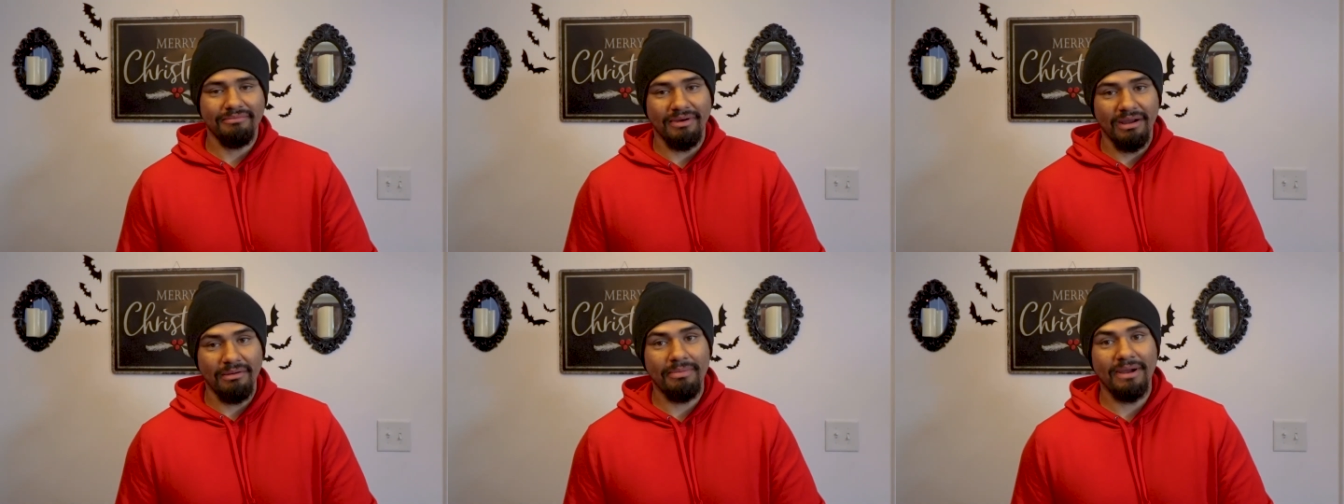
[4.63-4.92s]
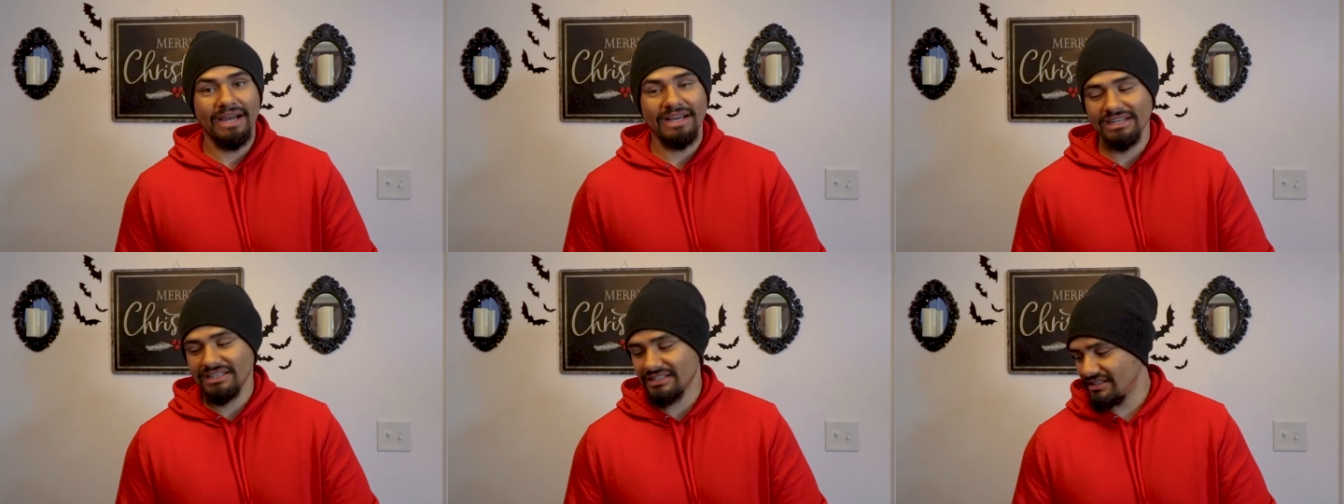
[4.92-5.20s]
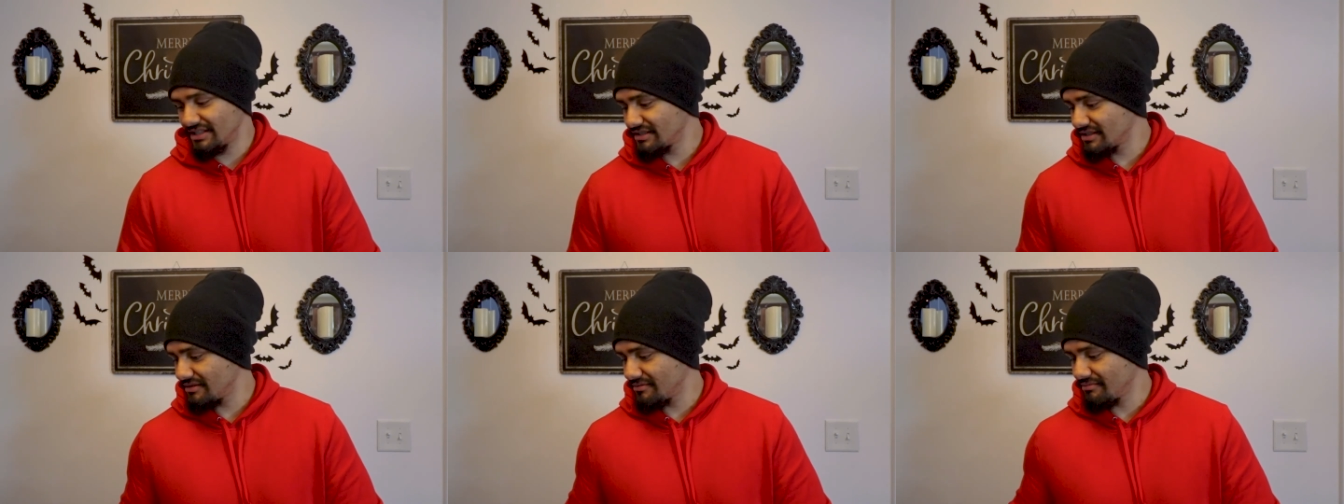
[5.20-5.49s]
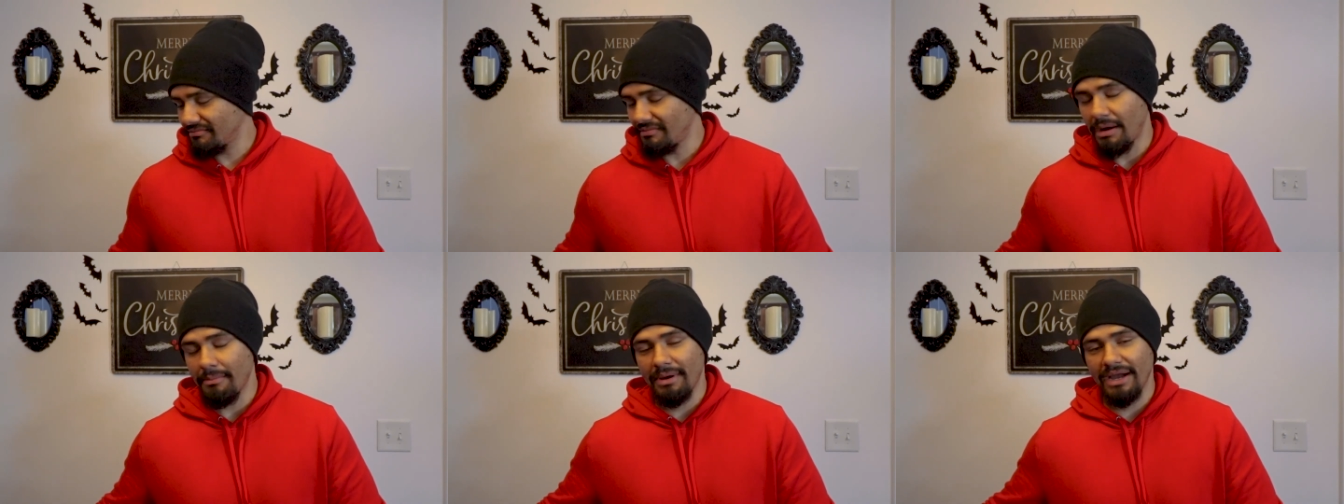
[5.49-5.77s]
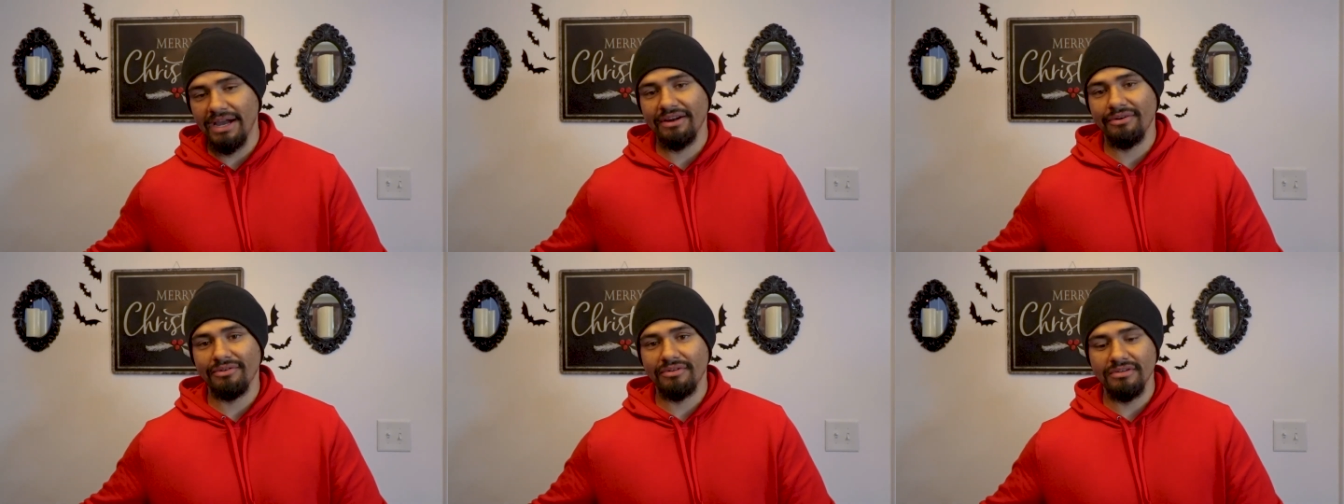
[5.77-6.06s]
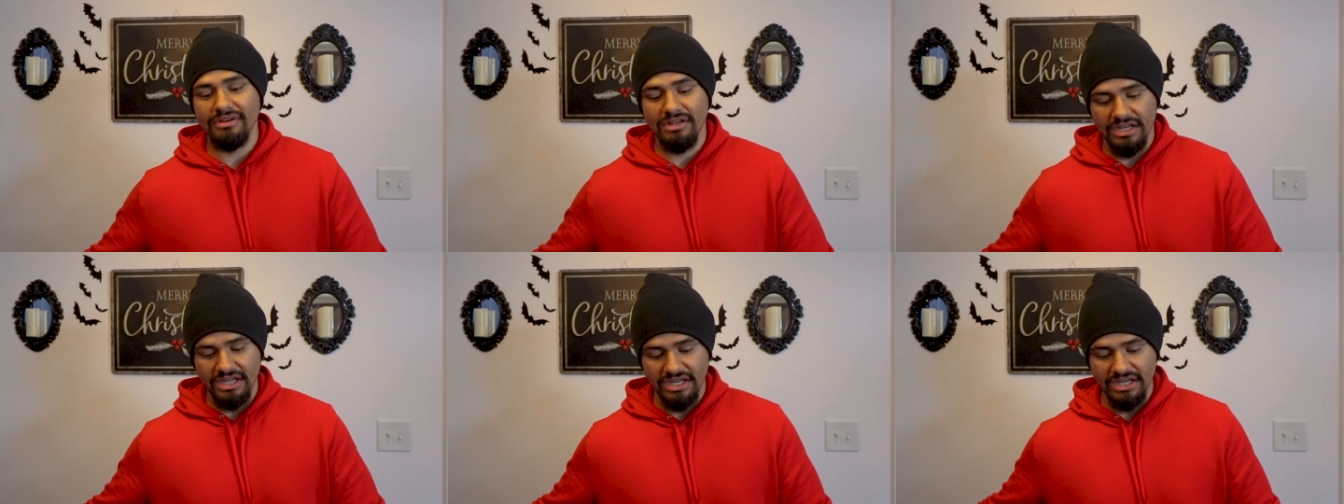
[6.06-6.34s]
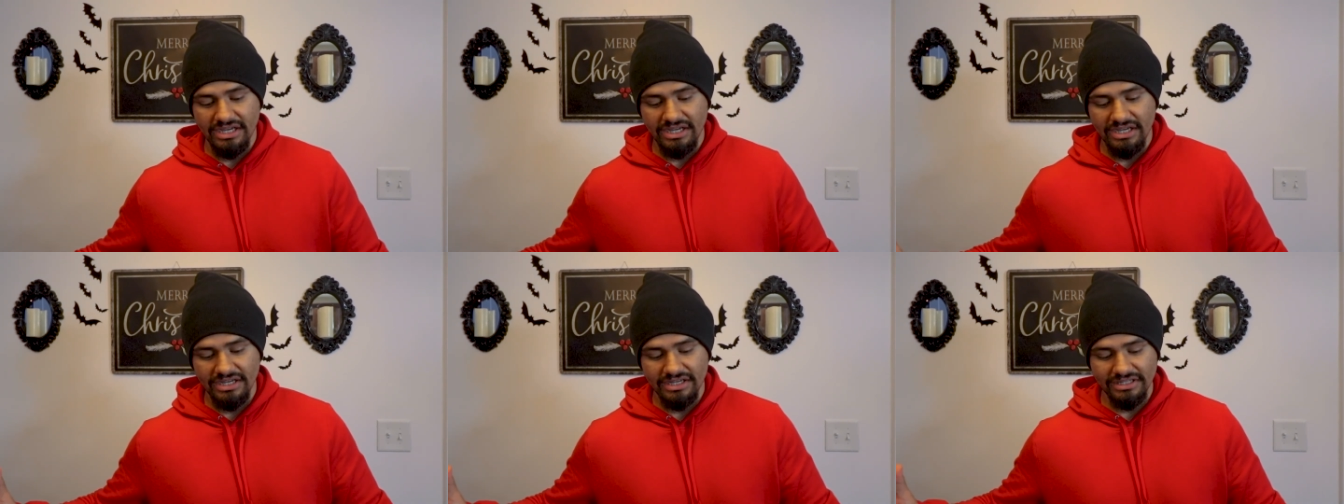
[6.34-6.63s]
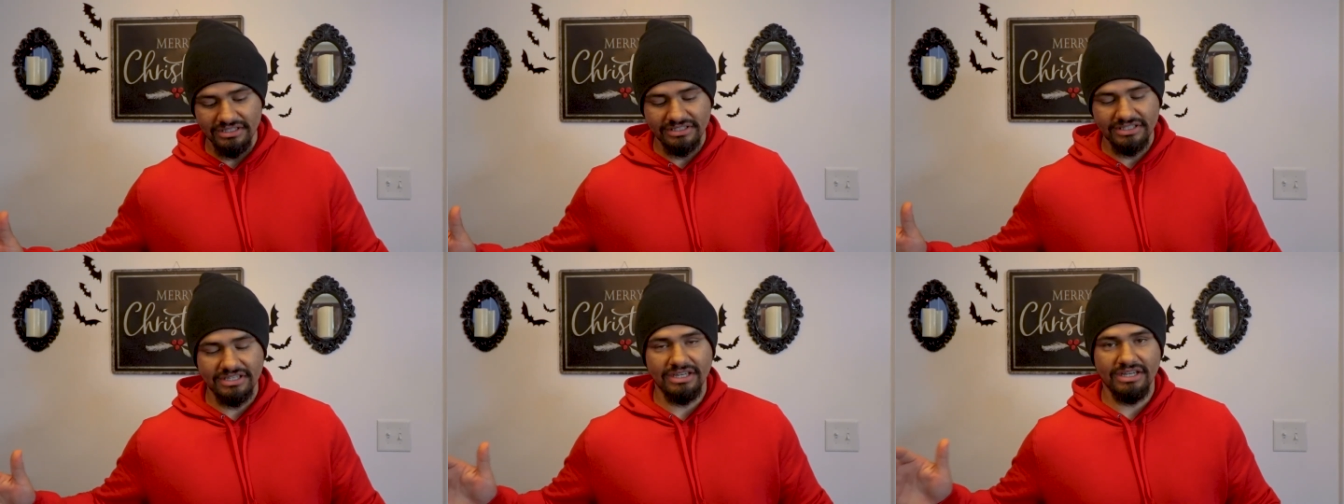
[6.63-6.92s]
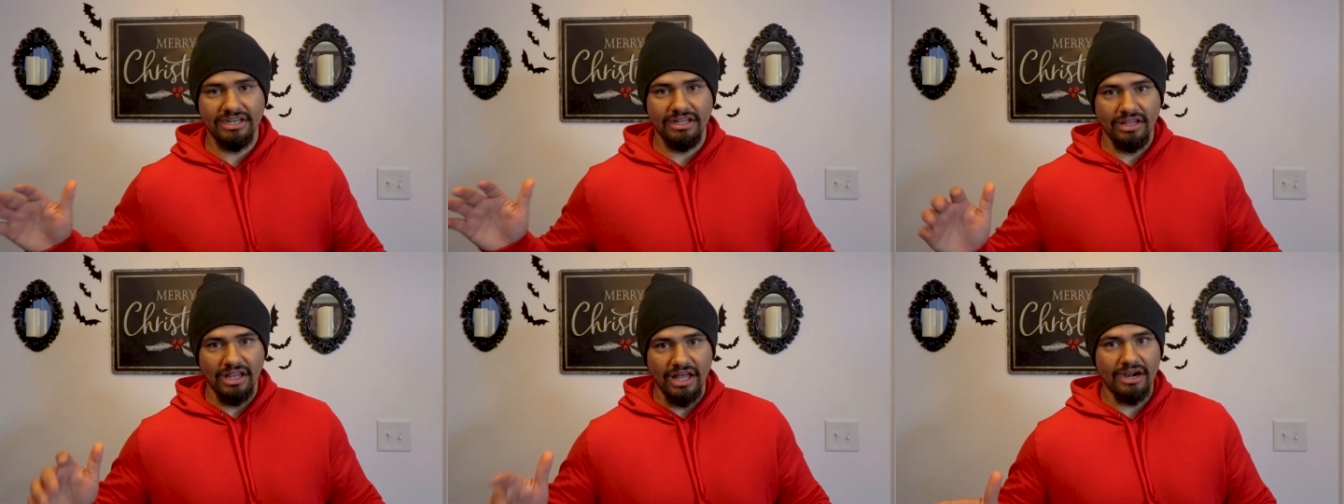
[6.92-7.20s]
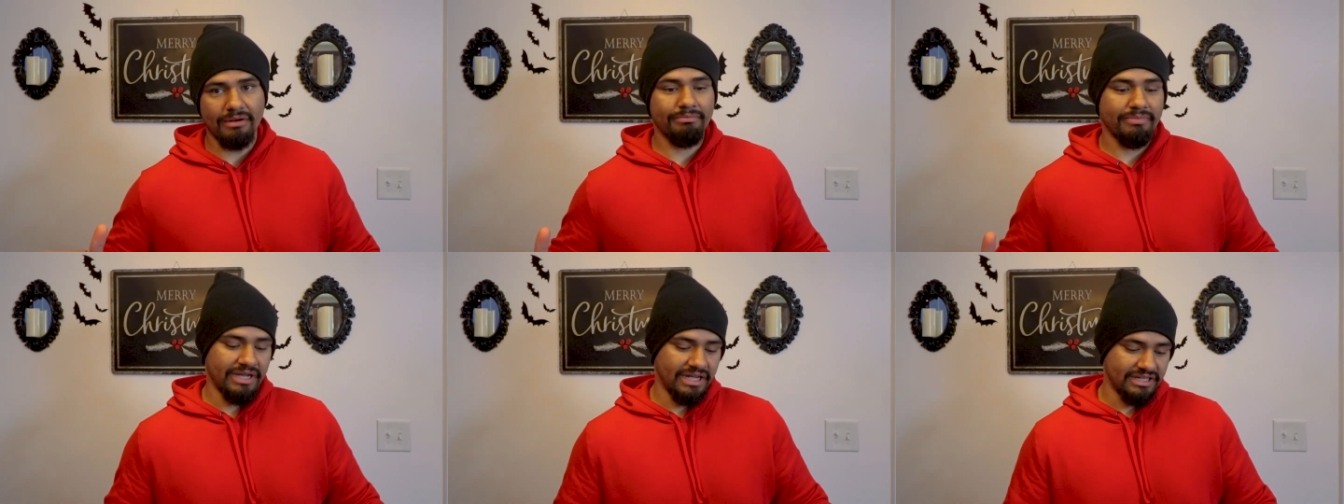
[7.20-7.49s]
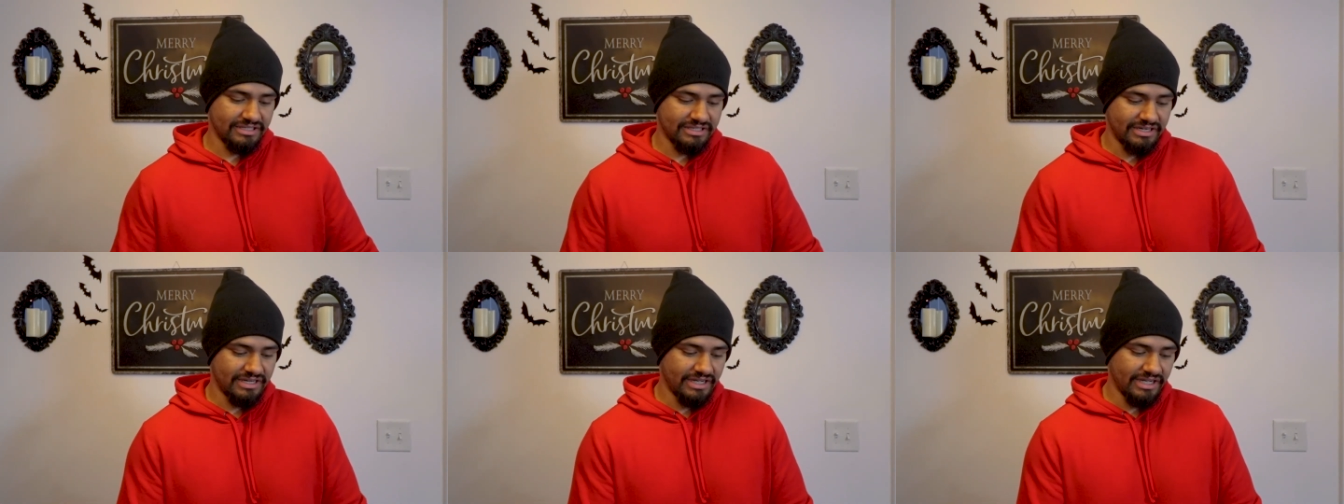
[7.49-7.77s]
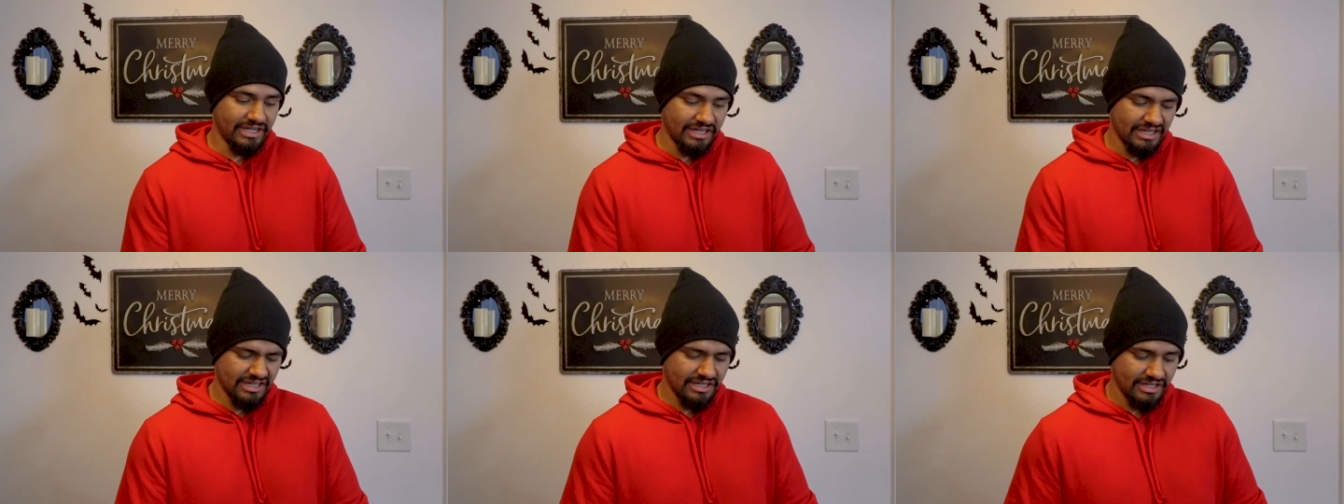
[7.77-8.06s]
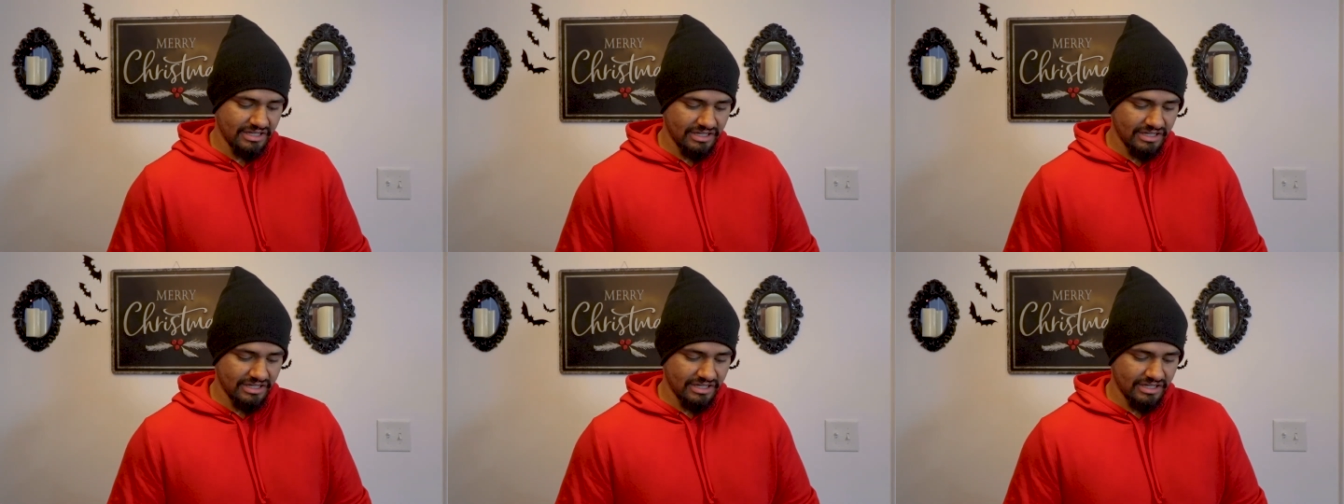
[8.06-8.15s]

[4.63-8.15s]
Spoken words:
My back is in a lot of pain today.